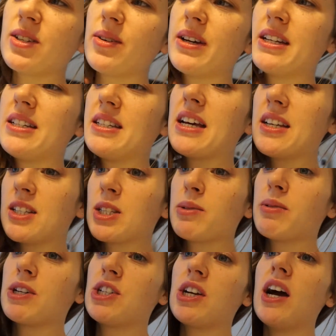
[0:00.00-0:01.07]
so it does
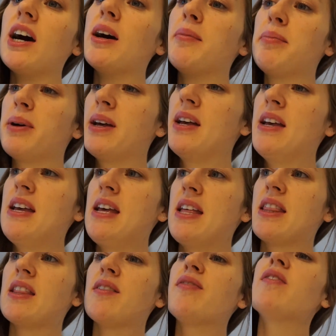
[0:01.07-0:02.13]
switch up
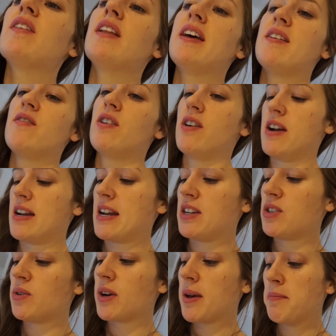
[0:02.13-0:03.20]
the flavor and I
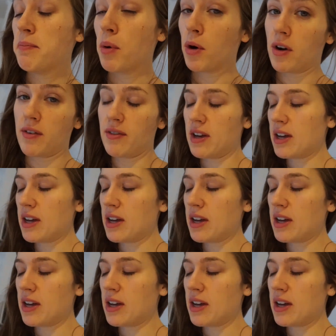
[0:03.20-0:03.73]
don't get bored of